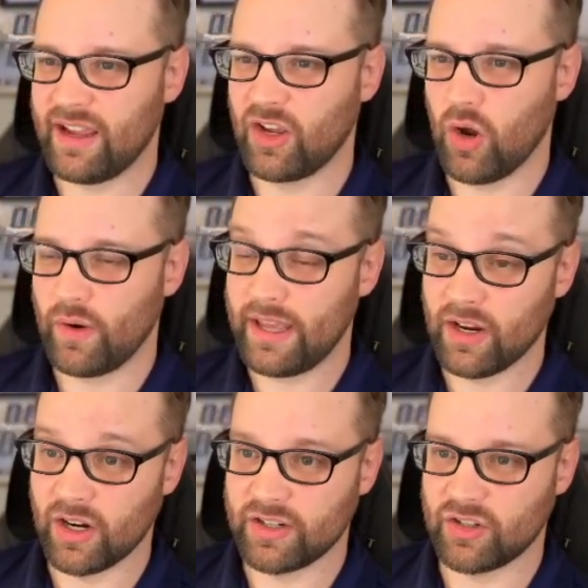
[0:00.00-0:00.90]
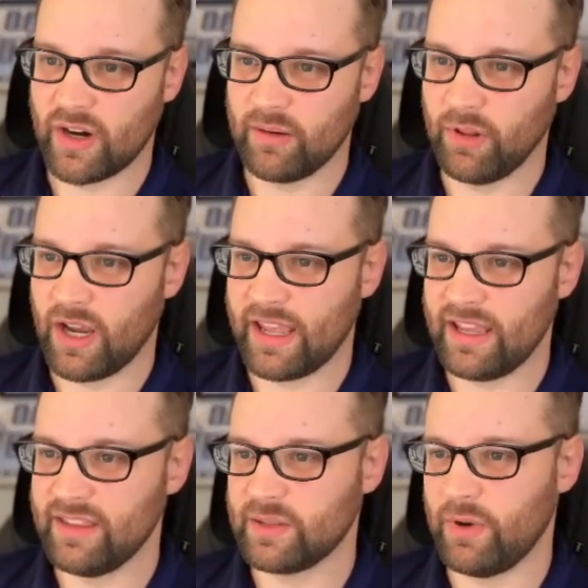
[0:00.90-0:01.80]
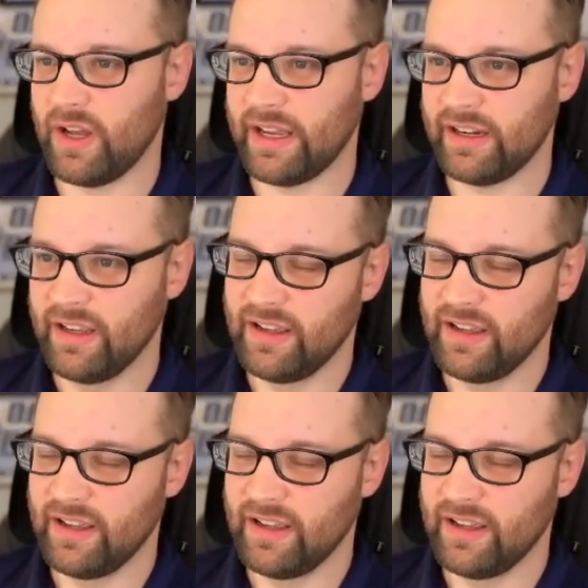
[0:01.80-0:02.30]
go here to try to blockade this pawn,